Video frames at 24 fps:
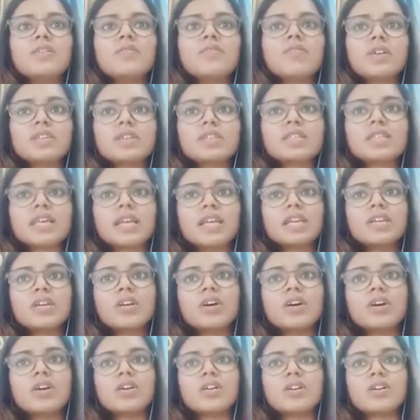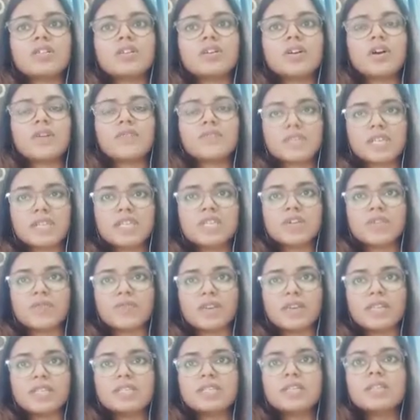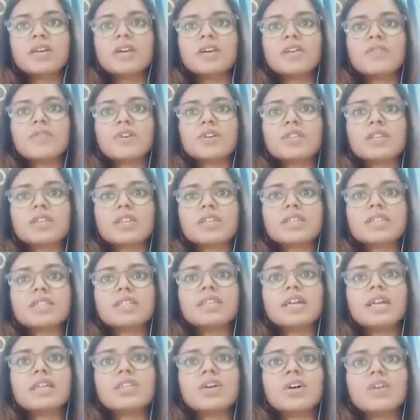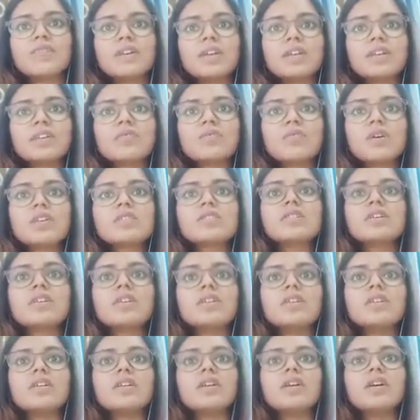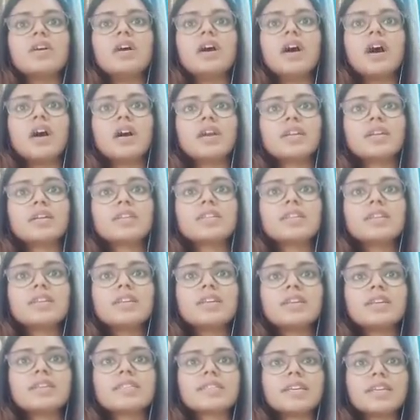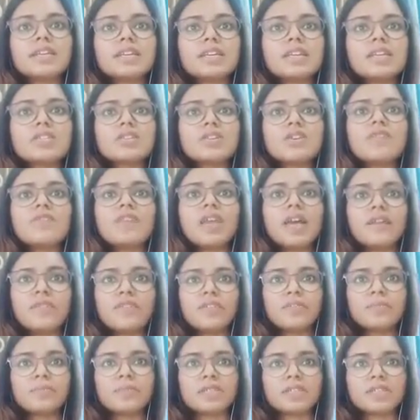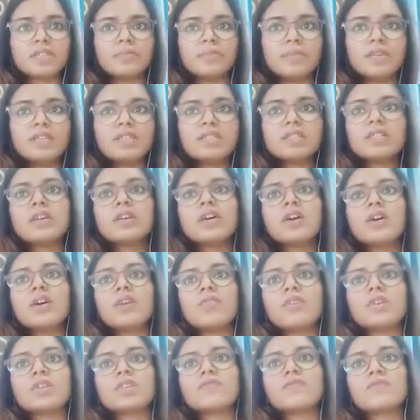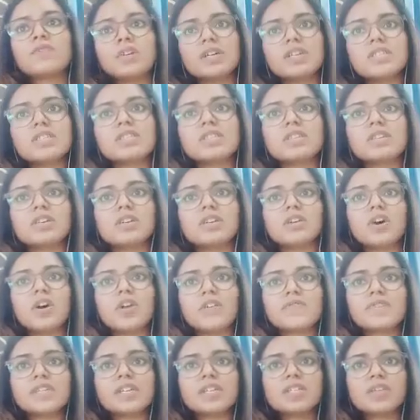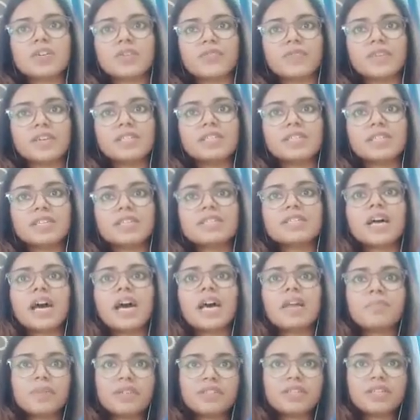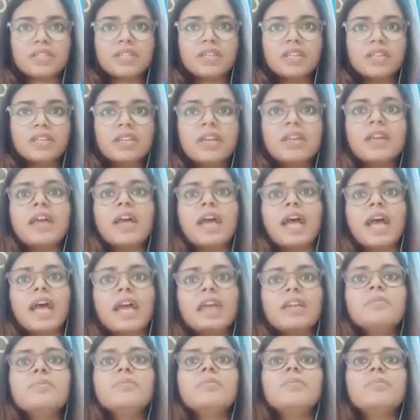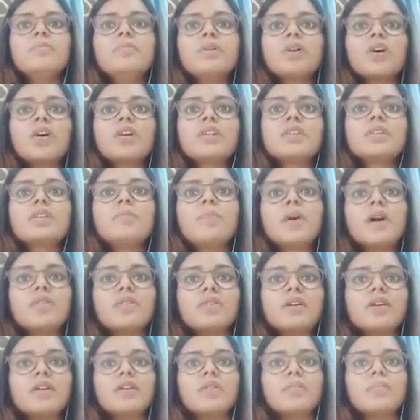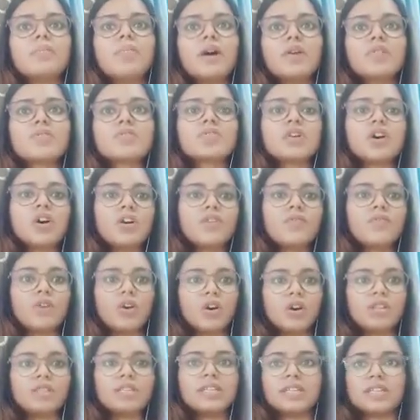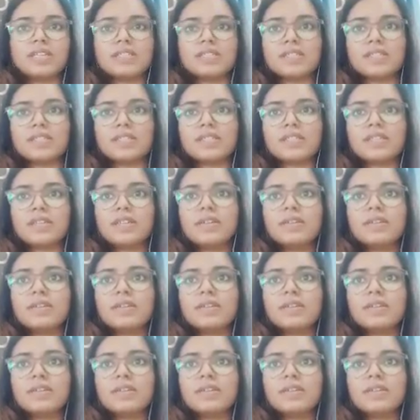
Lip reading: for the second of such offence for the reason that the offender was under the sentence of life imprisonment for the first of such offence is arbitrary and beyond the bounds of all the reasons.